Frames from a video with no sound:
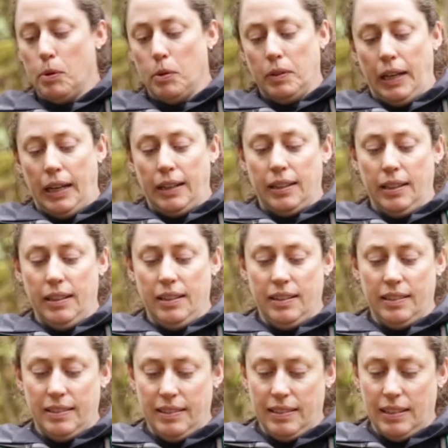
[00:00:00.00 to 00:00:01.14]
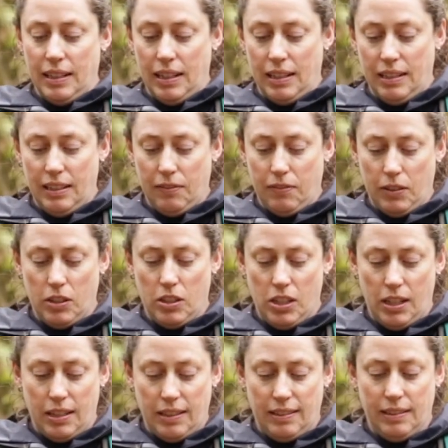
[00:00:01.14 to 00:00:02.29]
bolete. This is in a different
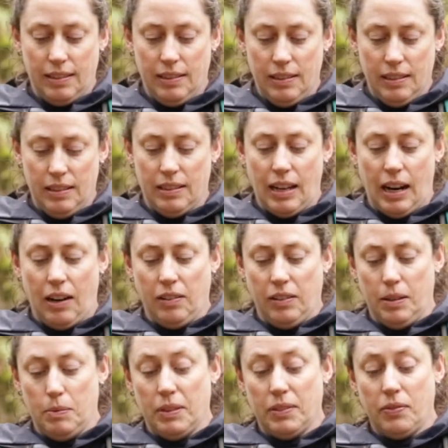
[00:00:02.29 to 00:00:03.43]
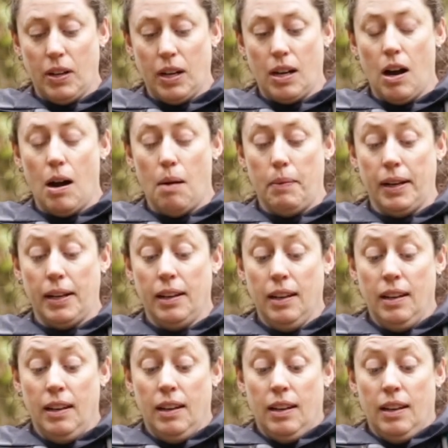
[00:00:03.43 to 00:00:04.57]
genus entirely, but it's very common
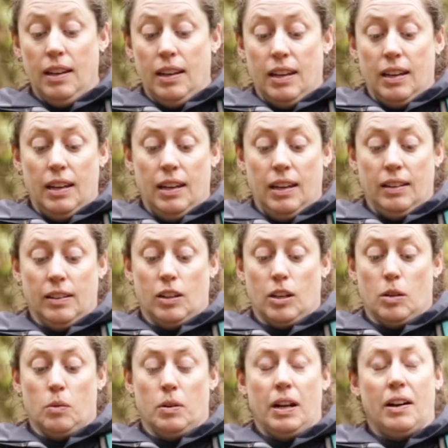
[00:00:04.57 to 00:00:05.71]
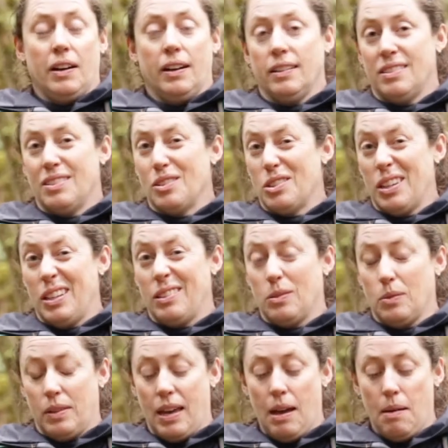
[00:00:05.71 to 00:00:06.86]
in the Girdwood area, associates
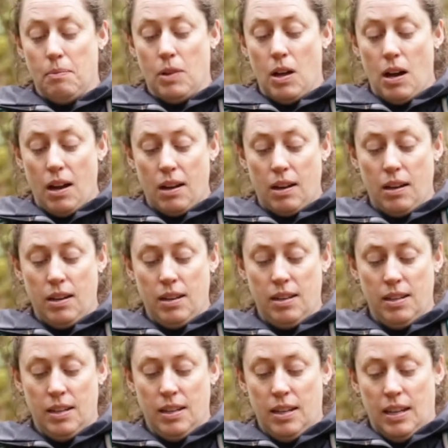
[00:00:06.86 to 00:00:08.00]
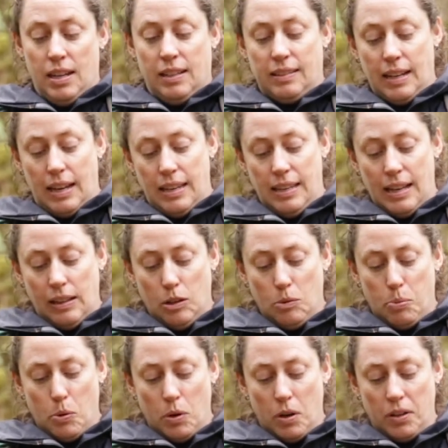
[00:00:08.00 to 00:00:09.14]
with hemlock. It's got yellow
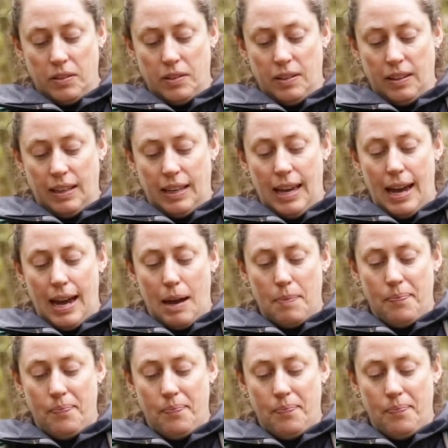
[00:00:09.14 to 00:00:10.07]
pores under the cap,